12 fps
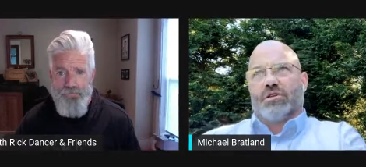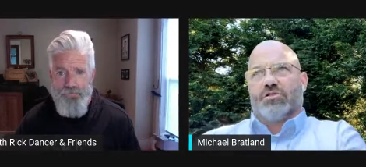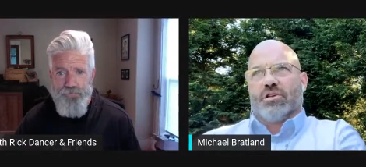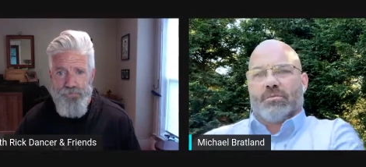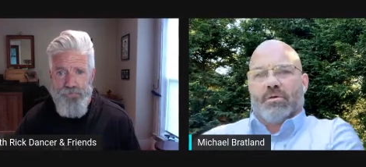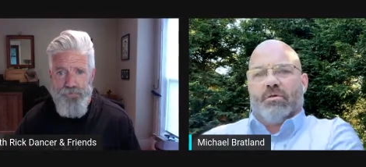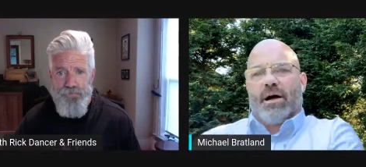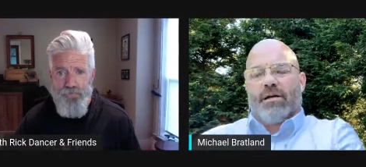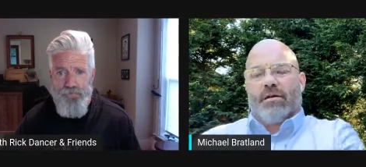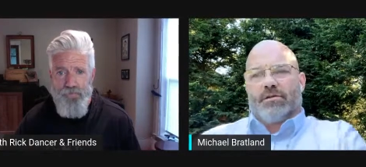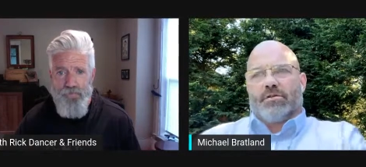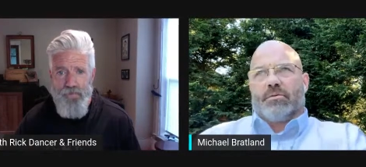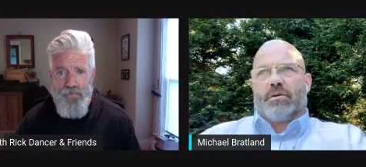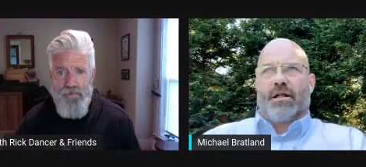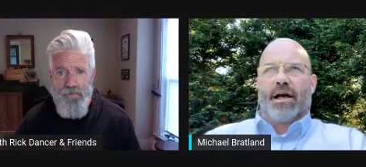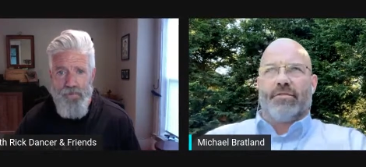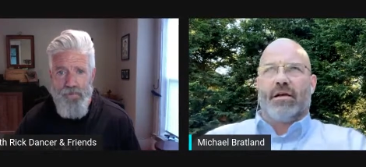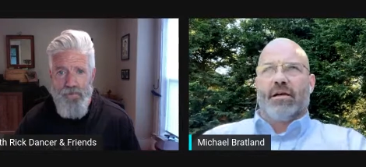Speaker 1: extreme to the right, extreme to the
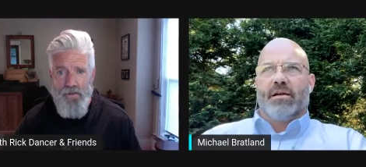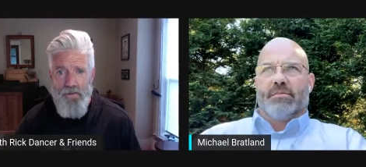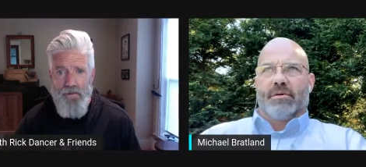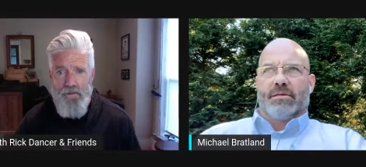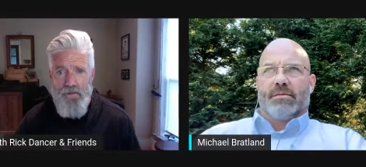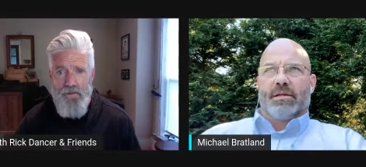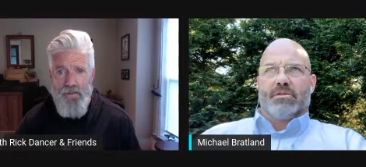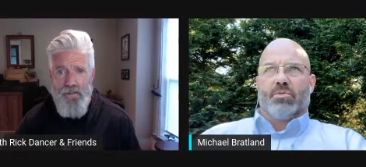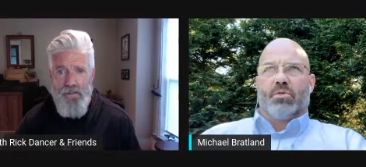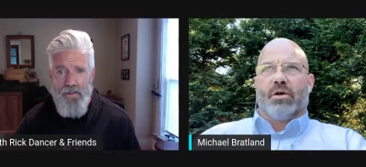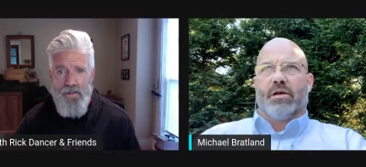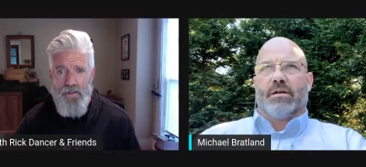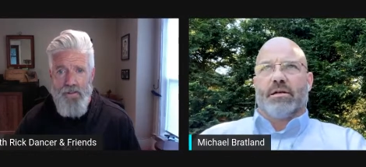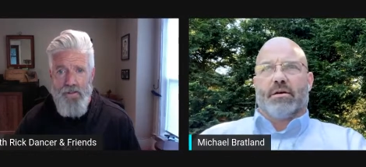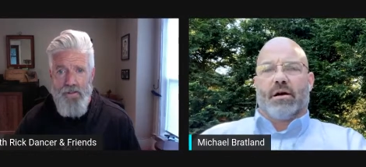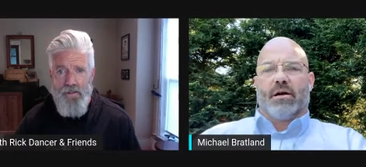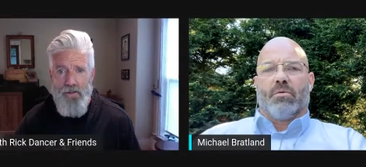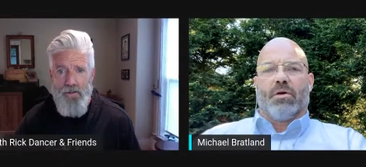left, but somebody that's willing to
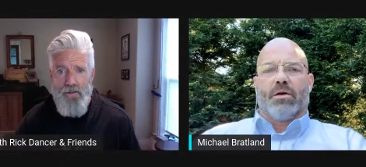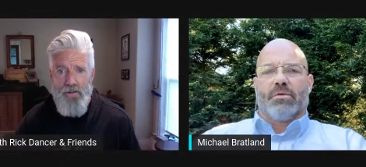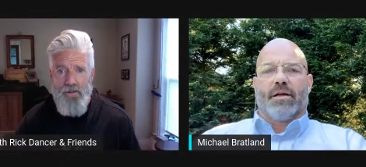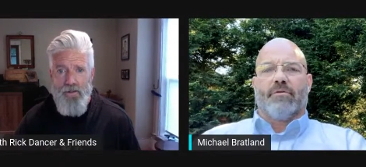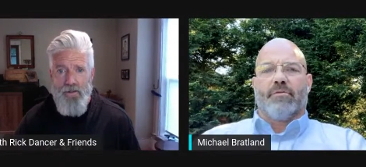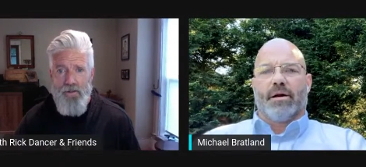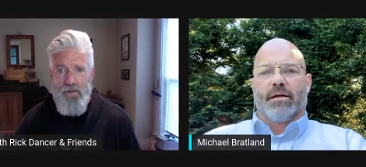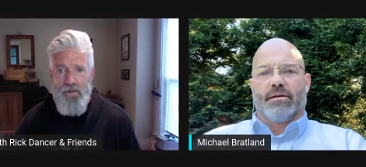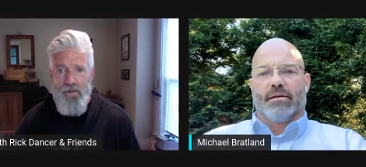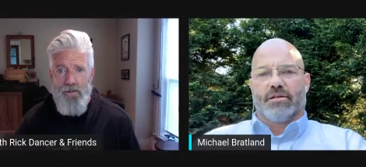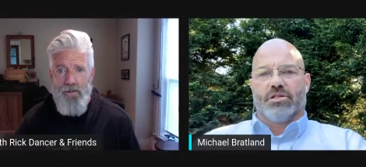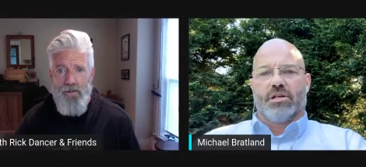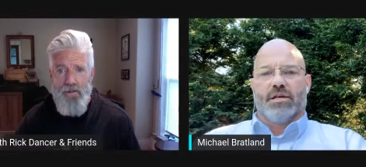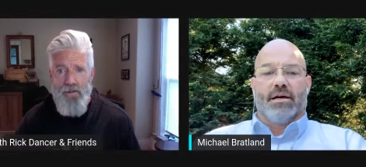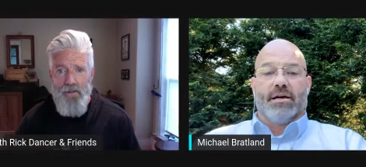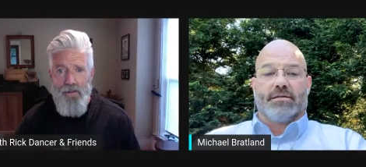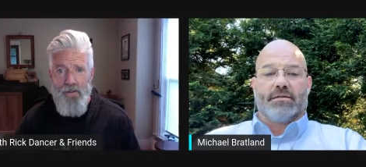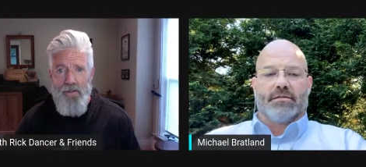kind of work with everybody. And she
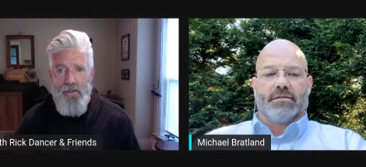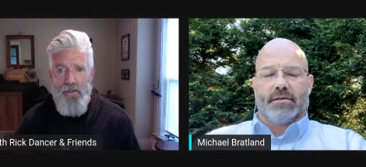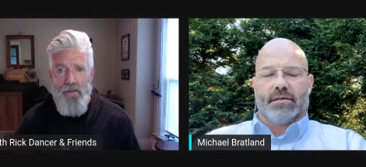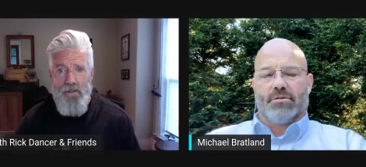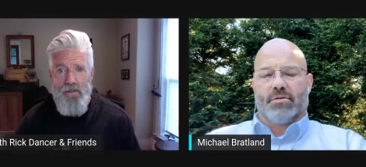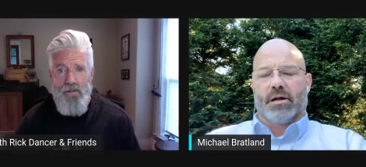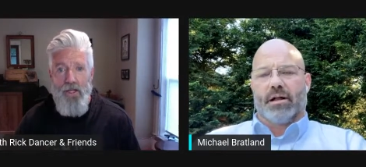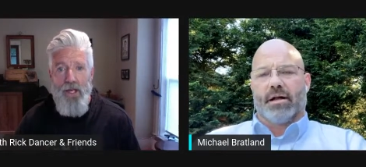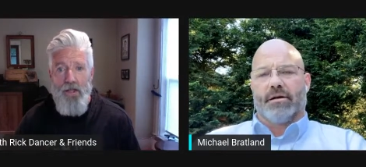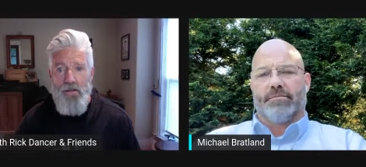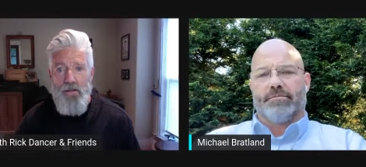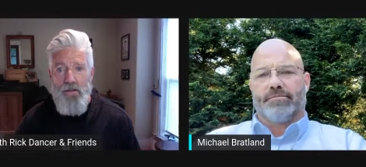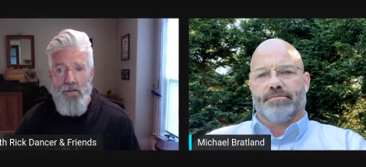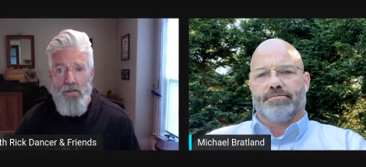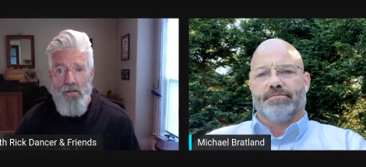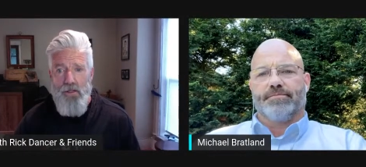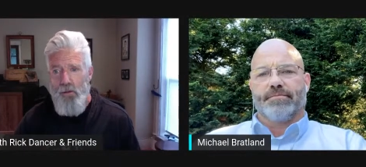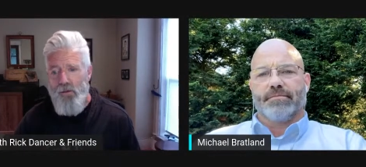is. That's why yeah. I like her.
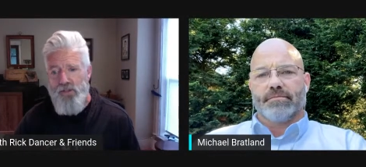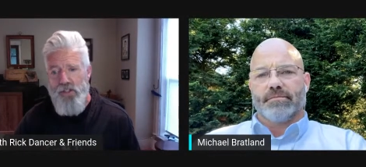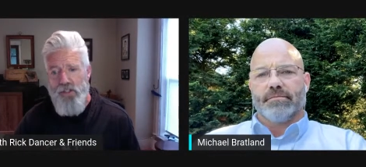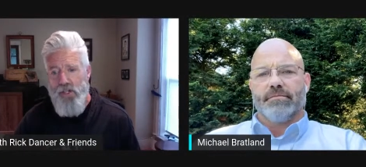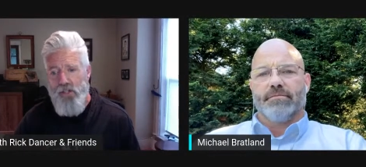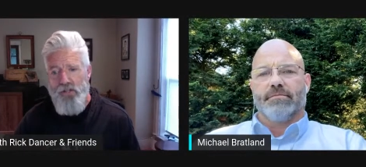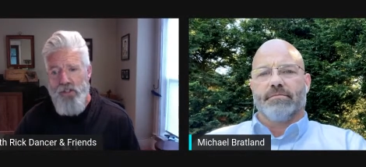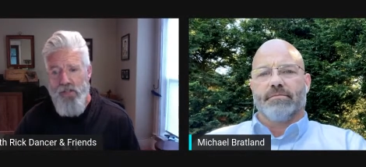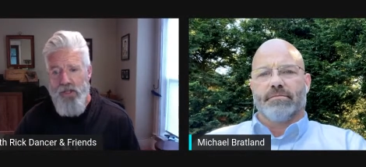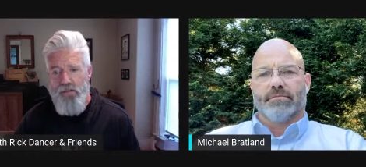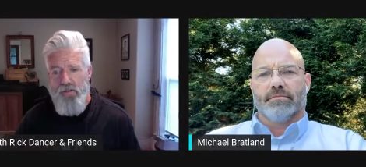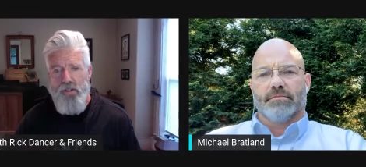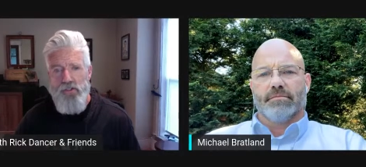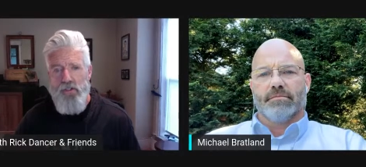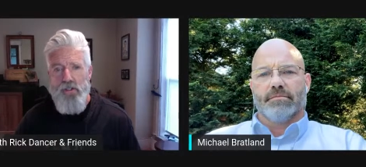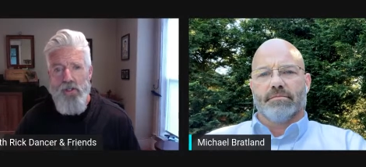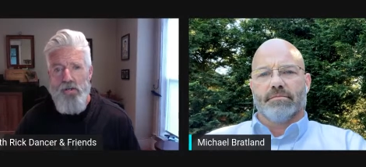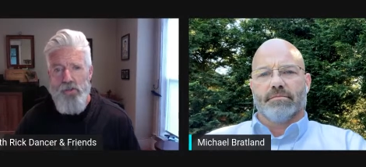
Speaker 2: Well, she and she, I think
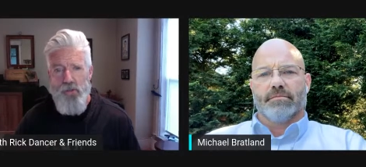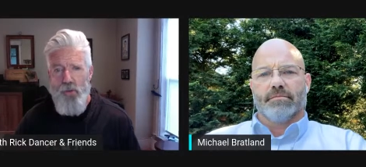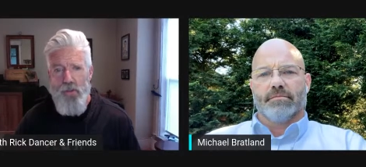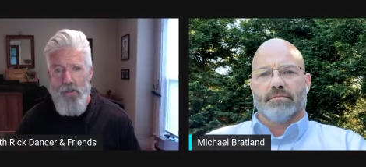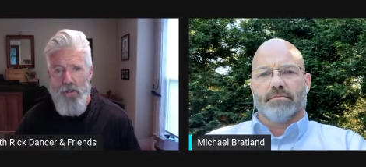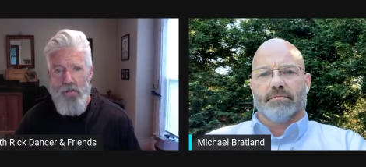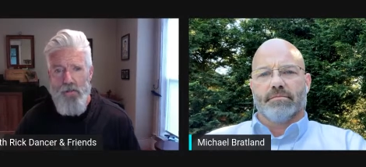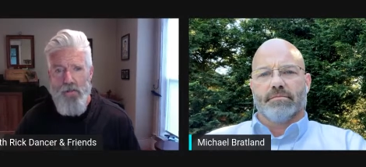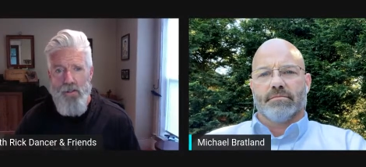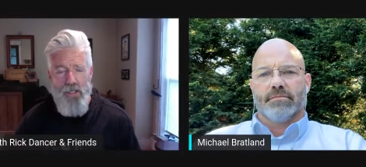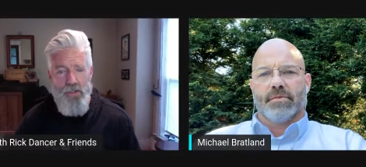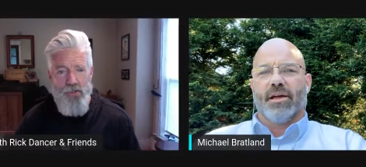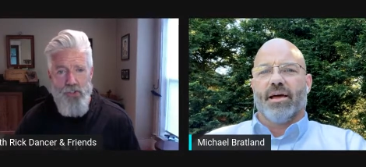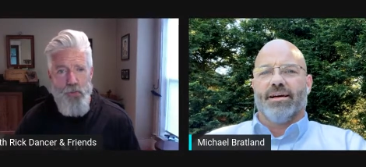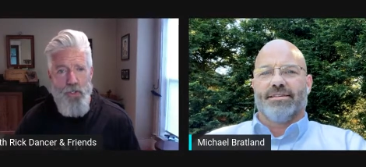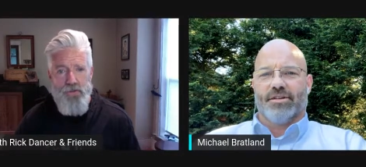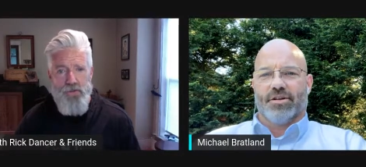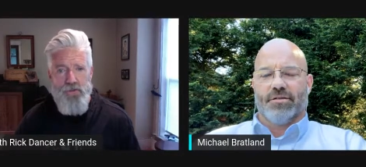she loves Oregon, and she yeah,
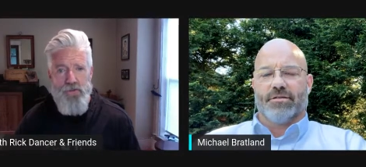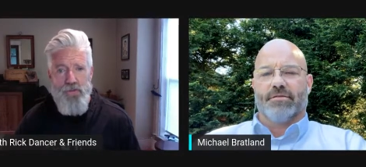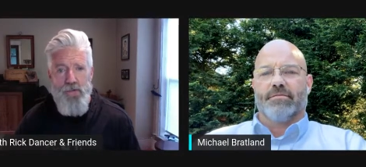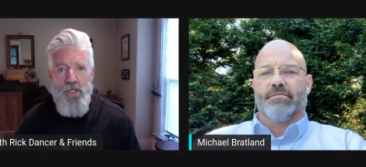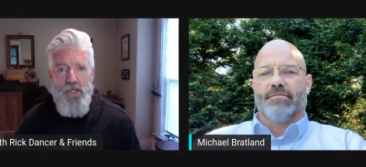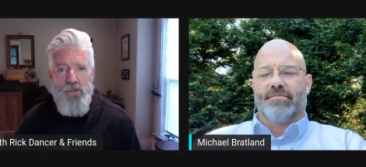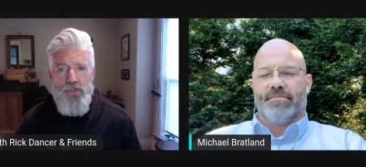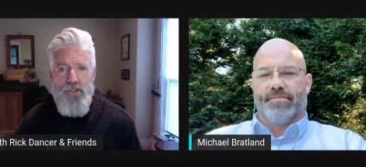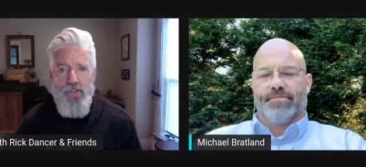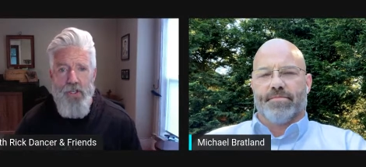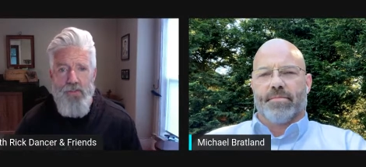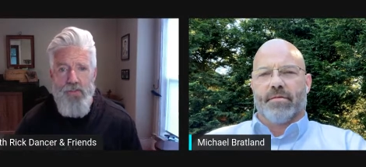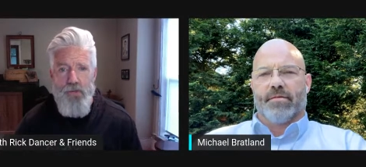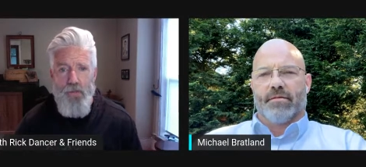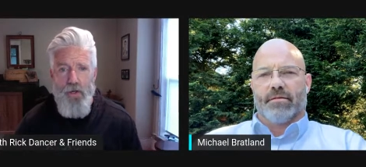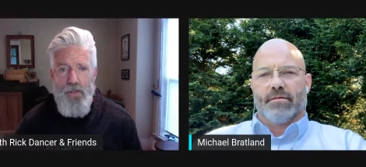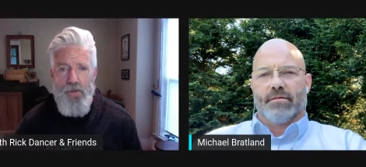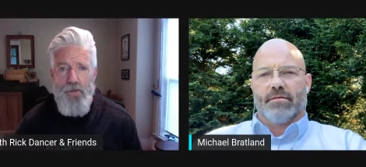wants she to. She doesn't
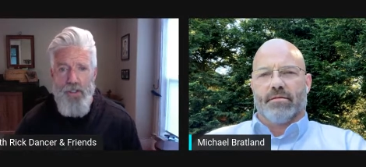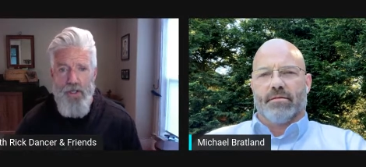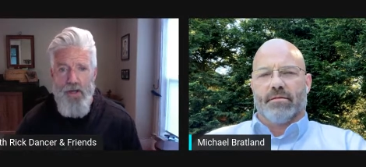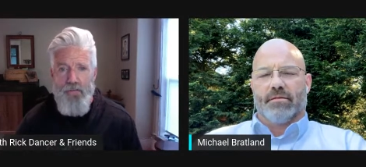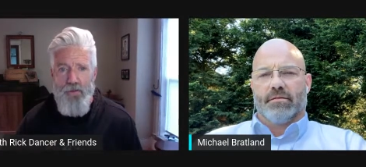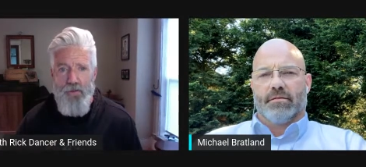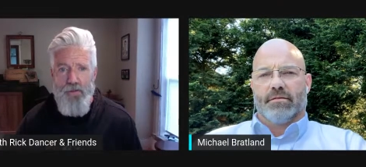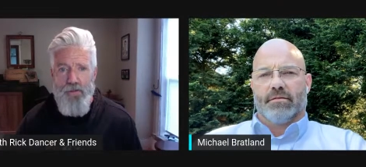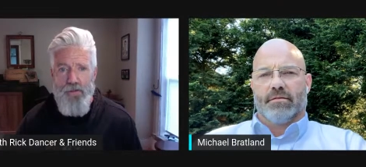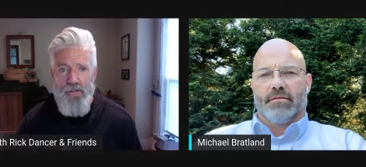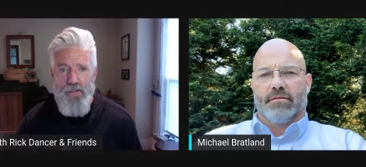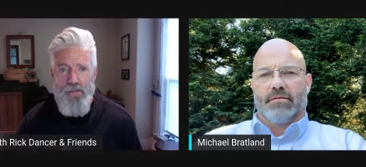want to be governor